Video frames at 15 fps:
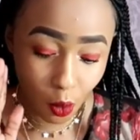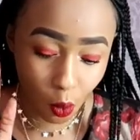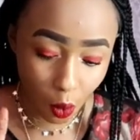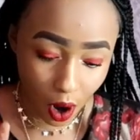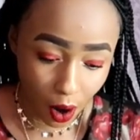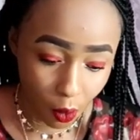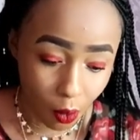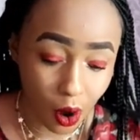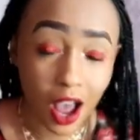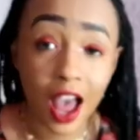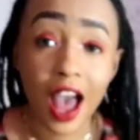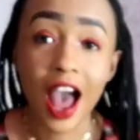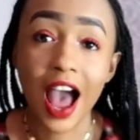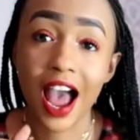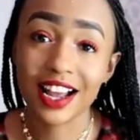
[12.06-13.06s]
wow,
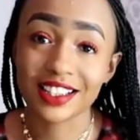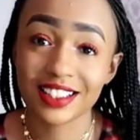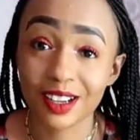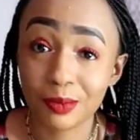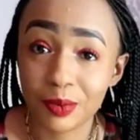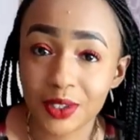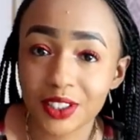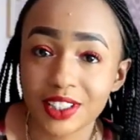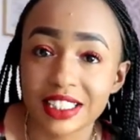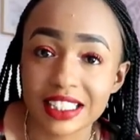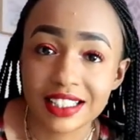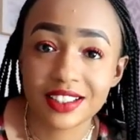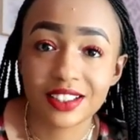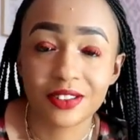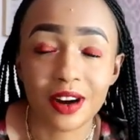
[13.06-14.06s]
I did a poll on
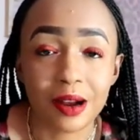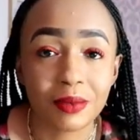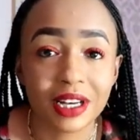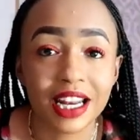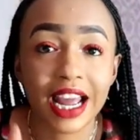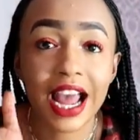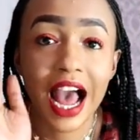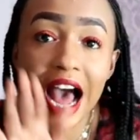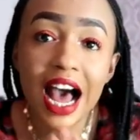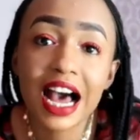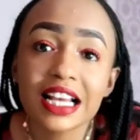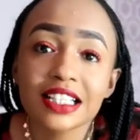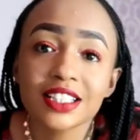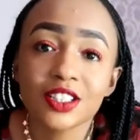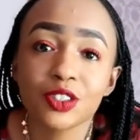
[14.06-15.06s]
Instagram and I
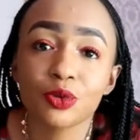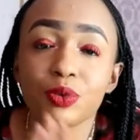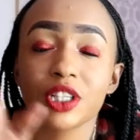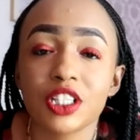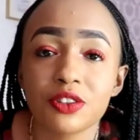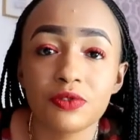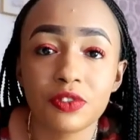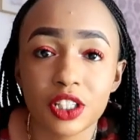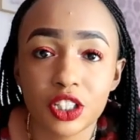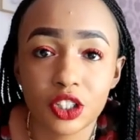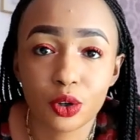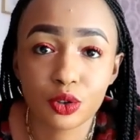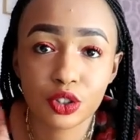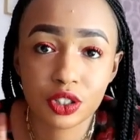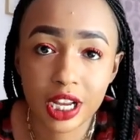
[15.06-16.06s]
asked which
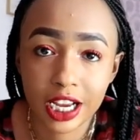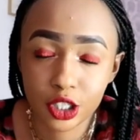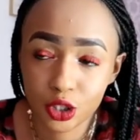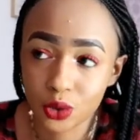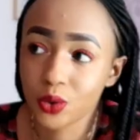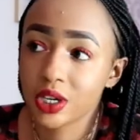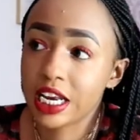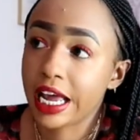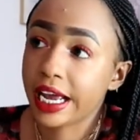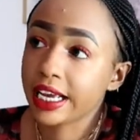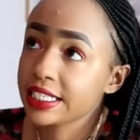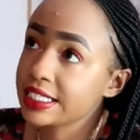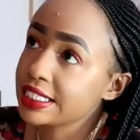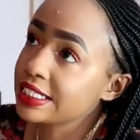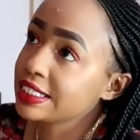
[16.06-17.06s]
video should I do
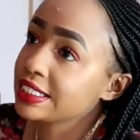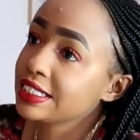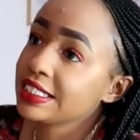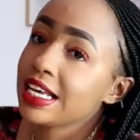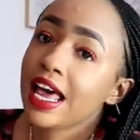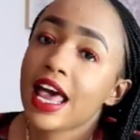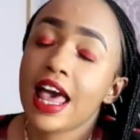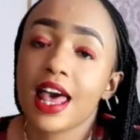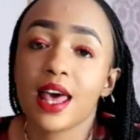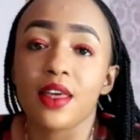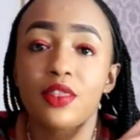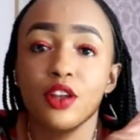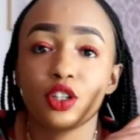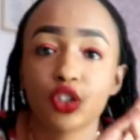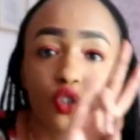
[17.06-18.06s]
next,
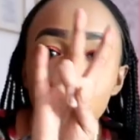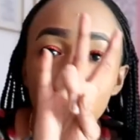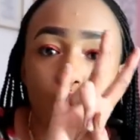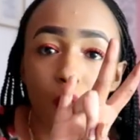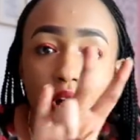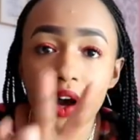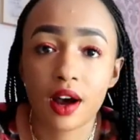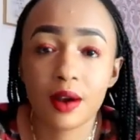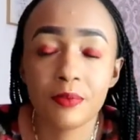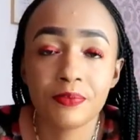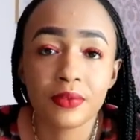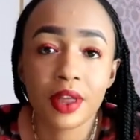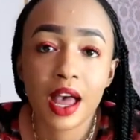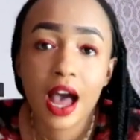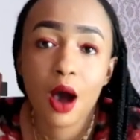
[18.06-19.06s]
and the two were:
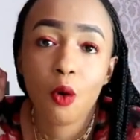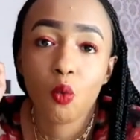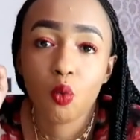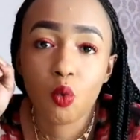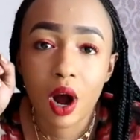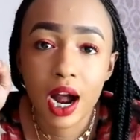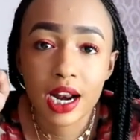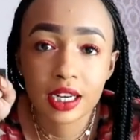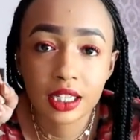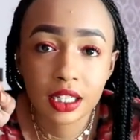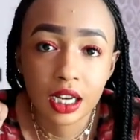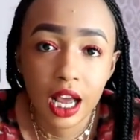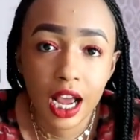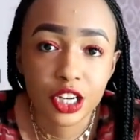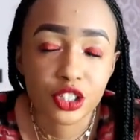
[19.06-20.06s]

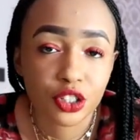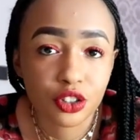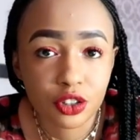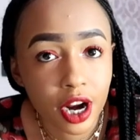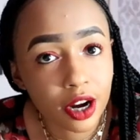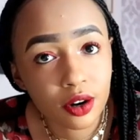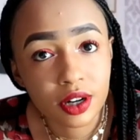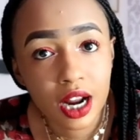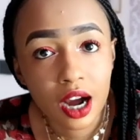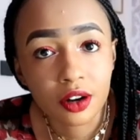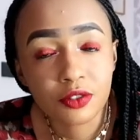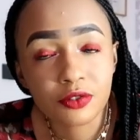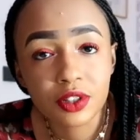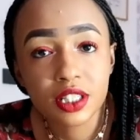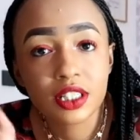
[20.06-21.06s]
one, I should try on
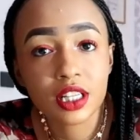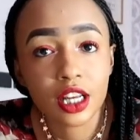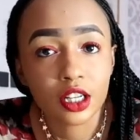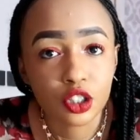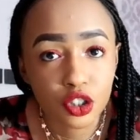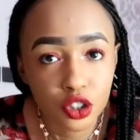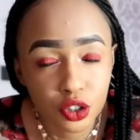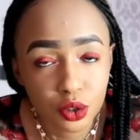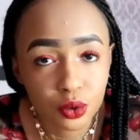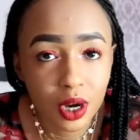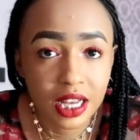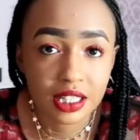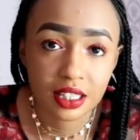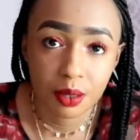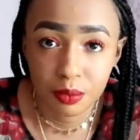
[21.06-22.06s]
outfits, and two,
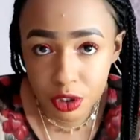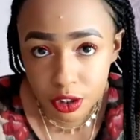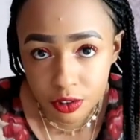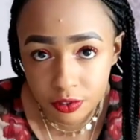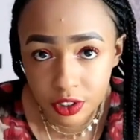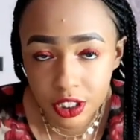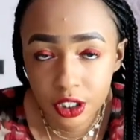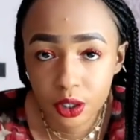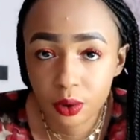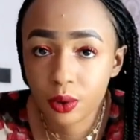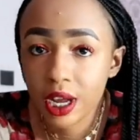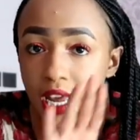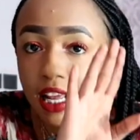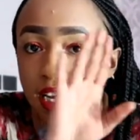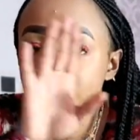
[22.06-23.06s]
assumption
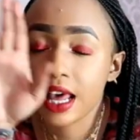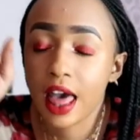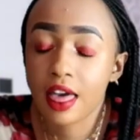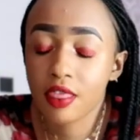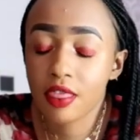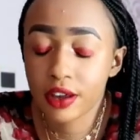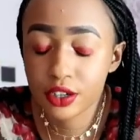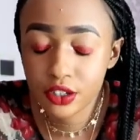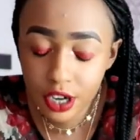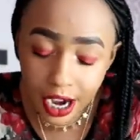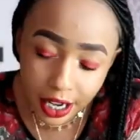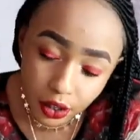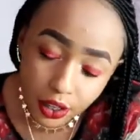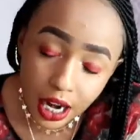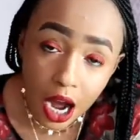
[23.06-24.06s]
video. And the
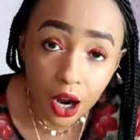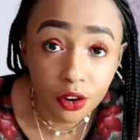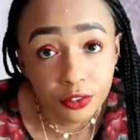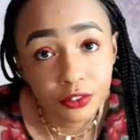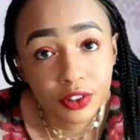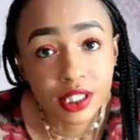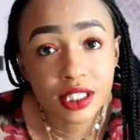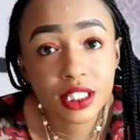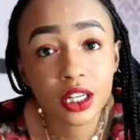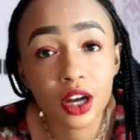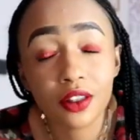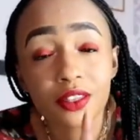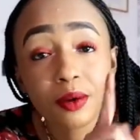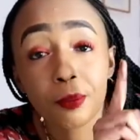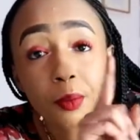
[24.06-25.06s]
trying on outfits
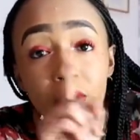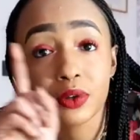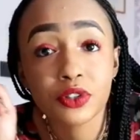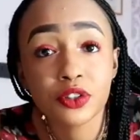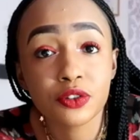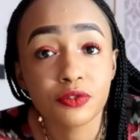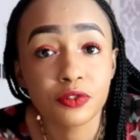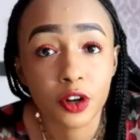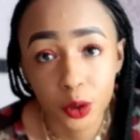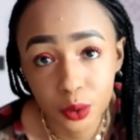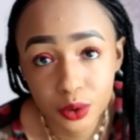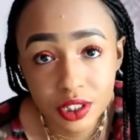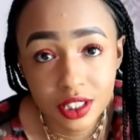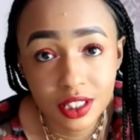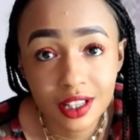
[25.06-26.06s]
got the most
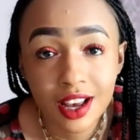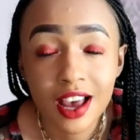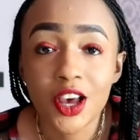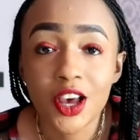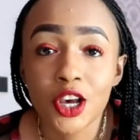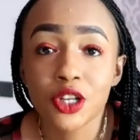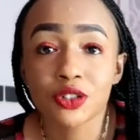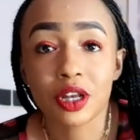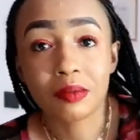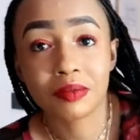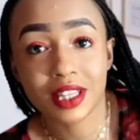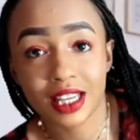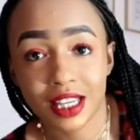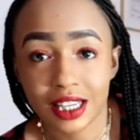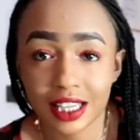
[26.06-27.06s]
votes, so I'm
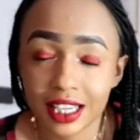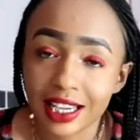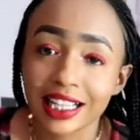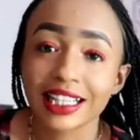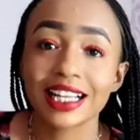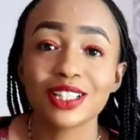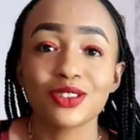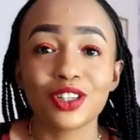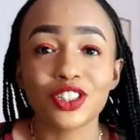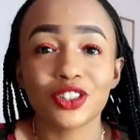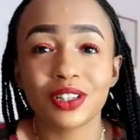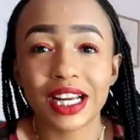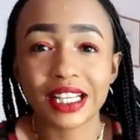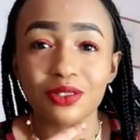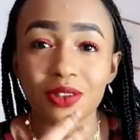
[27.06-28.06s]
thinking that's what
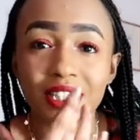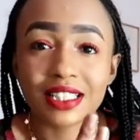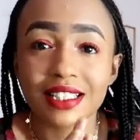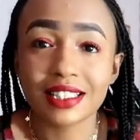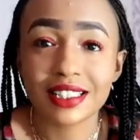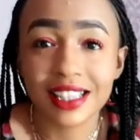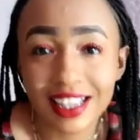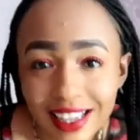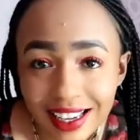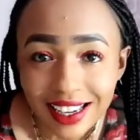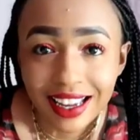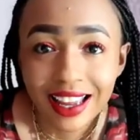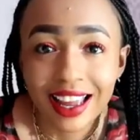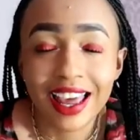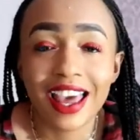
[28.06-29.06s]
you guys want to
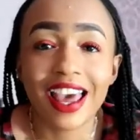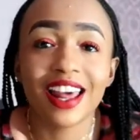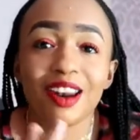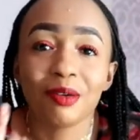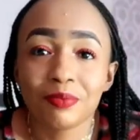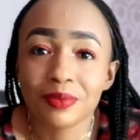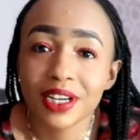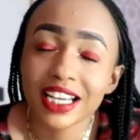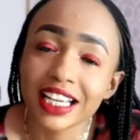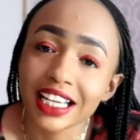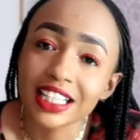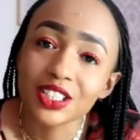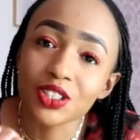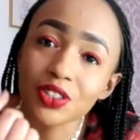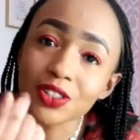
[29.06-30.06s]
see, and I'm bringing
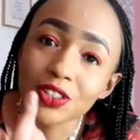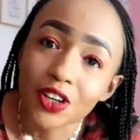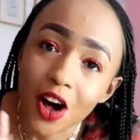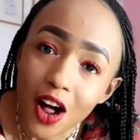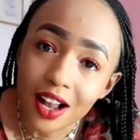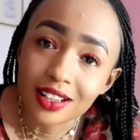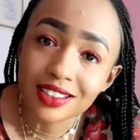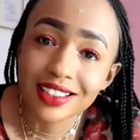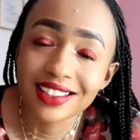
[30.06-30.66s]
it to y'all